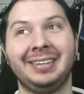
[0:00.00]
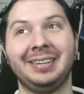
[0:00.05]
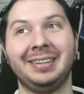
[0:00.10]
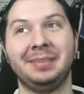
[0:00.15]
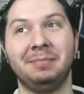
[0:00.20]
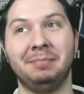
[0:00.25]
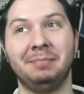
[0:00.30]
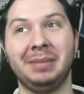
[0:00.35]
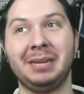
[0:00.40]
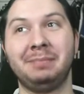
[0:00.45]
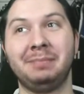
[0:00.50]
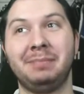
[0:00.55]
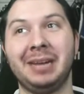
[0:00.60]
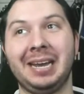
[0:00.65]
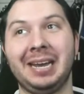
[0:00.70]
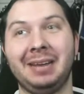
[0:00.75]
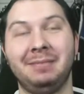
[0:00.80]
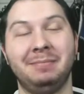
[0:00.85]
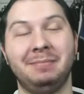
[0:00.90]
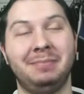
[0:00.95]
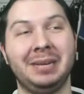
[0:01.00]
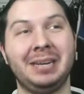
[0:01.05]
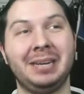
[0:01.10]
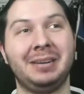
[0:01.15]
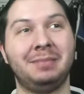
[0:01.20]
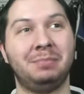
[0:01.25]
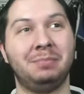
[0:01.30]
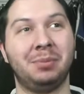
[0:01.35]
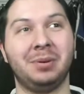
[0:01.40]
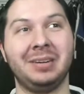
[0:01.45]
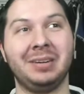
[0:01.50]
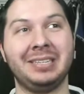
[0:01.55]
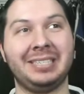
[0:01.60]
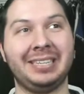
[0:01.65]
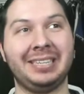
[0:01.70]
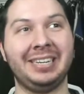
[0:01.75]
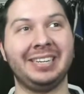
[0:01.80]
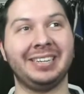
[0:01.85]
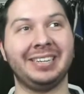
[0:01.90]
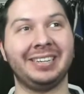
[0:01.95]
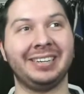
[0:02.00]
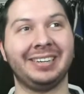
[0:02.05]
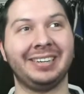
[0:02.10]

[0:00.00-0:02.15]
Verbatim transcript: big ba- big boys here.